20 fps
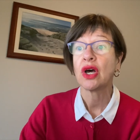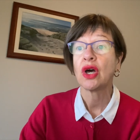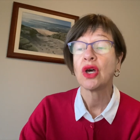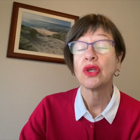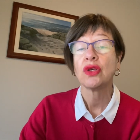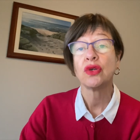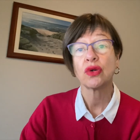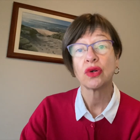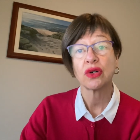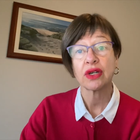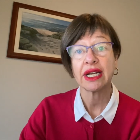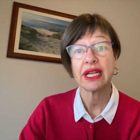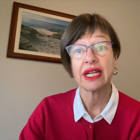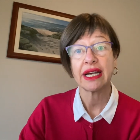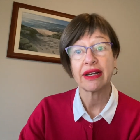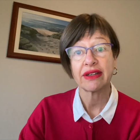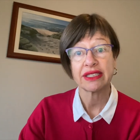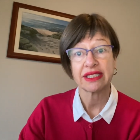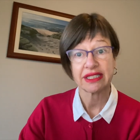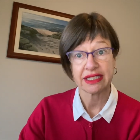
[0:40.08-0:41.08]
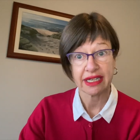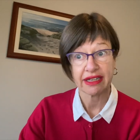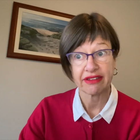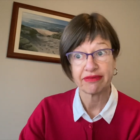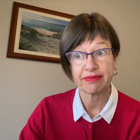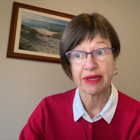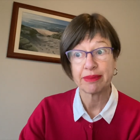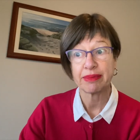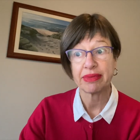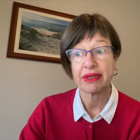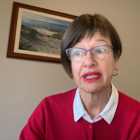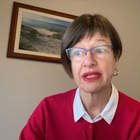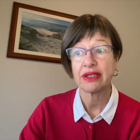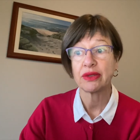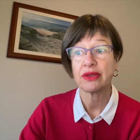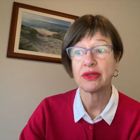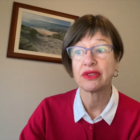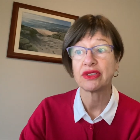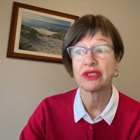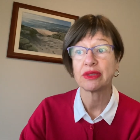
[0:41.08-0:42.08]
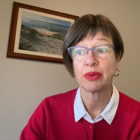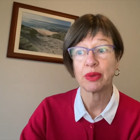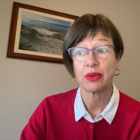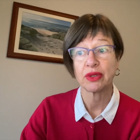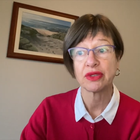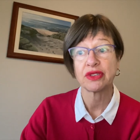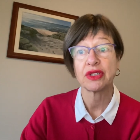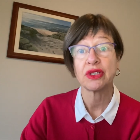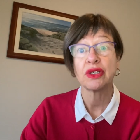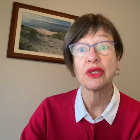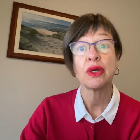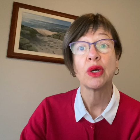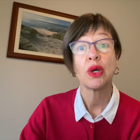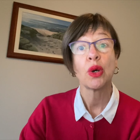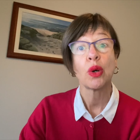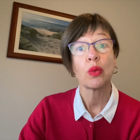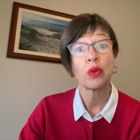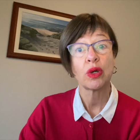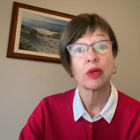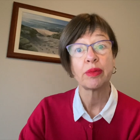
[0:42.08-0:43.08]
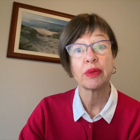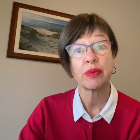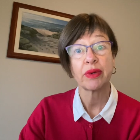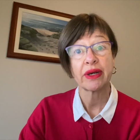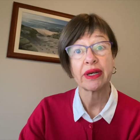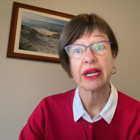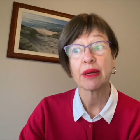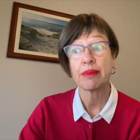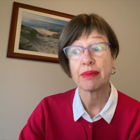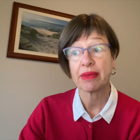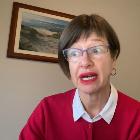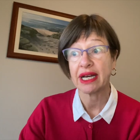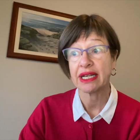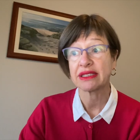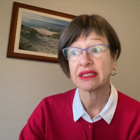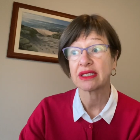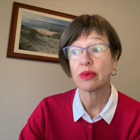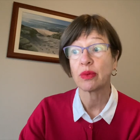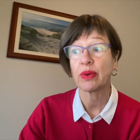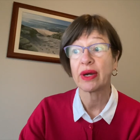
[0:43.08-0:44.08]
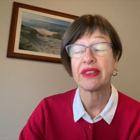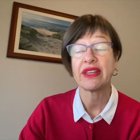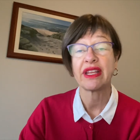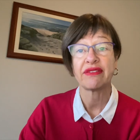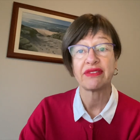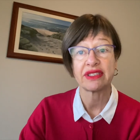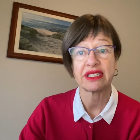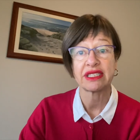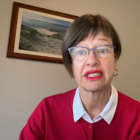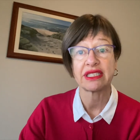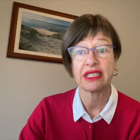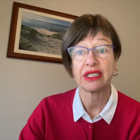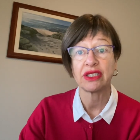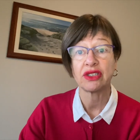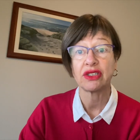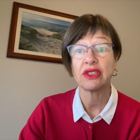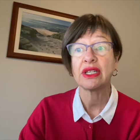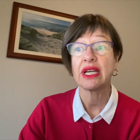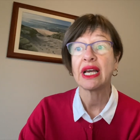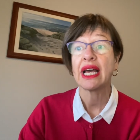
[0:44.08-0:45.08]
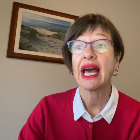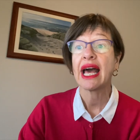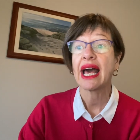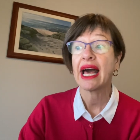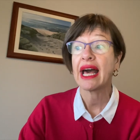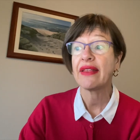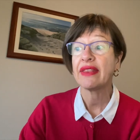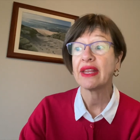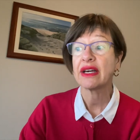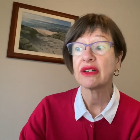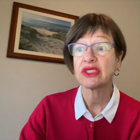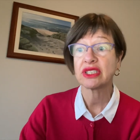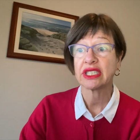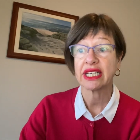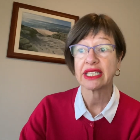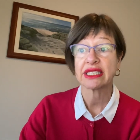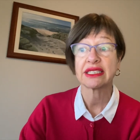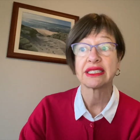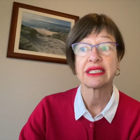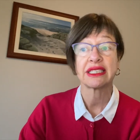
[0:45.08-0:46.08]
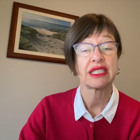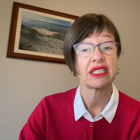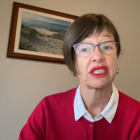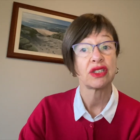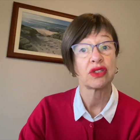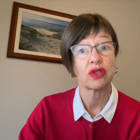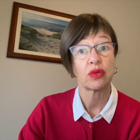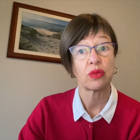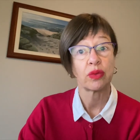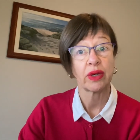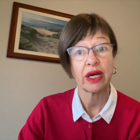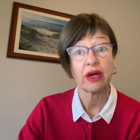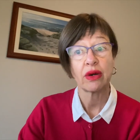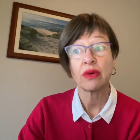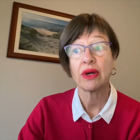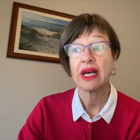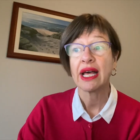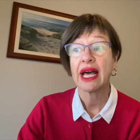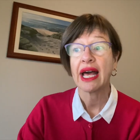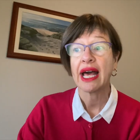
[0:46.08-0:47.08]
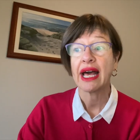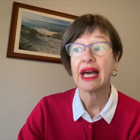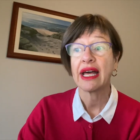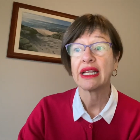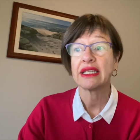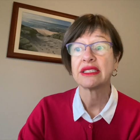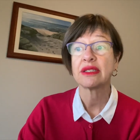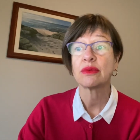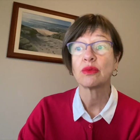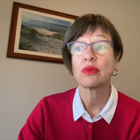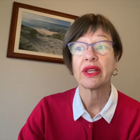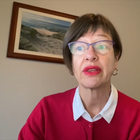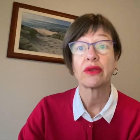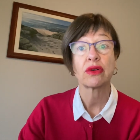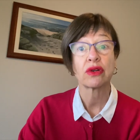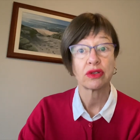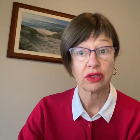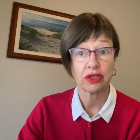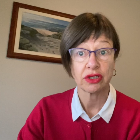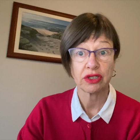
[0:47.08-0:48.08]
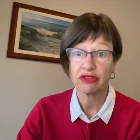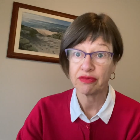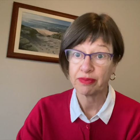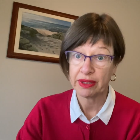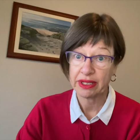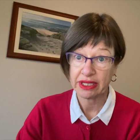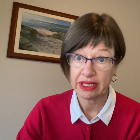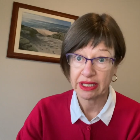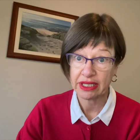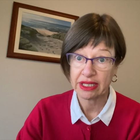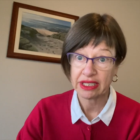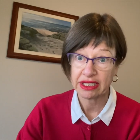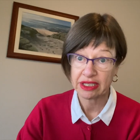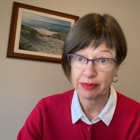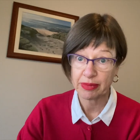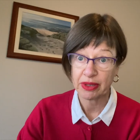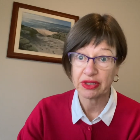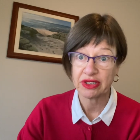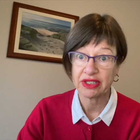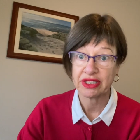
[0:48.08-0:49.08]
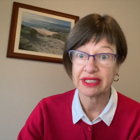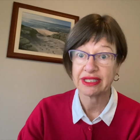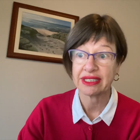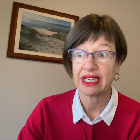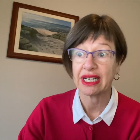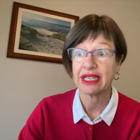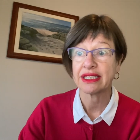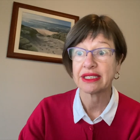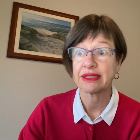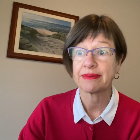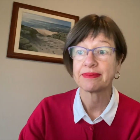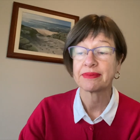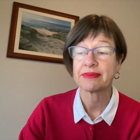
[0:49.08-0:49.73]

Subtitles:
your Killara staff member who supports you will be wearing a mask when they're visiting you, and they'll check to see that you're well and whether or not you've been in an exposure site.